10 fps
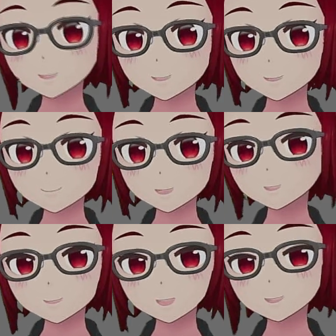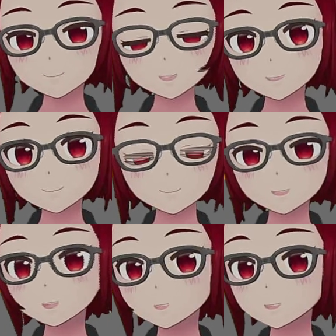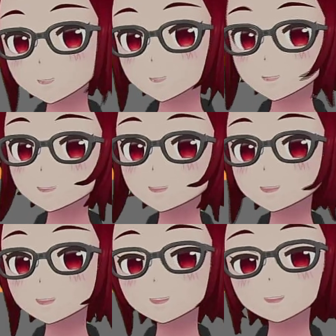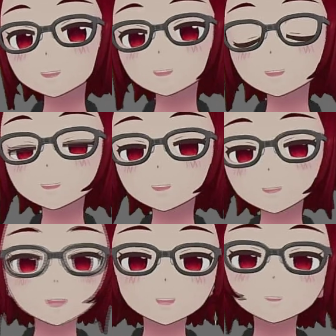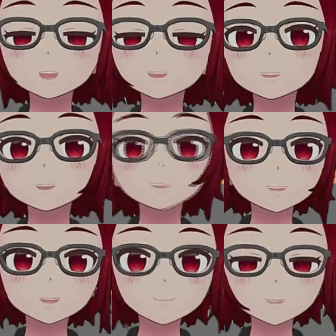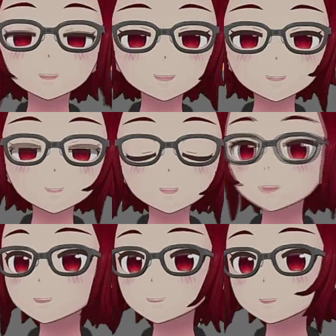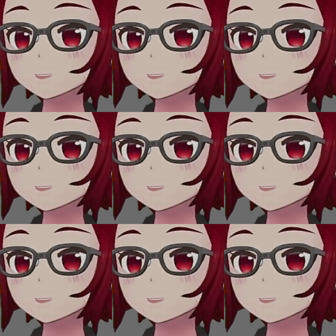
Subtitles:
figure unboxing videos and reviews. It's just a matter of when I started, and I feel like I can start now, so.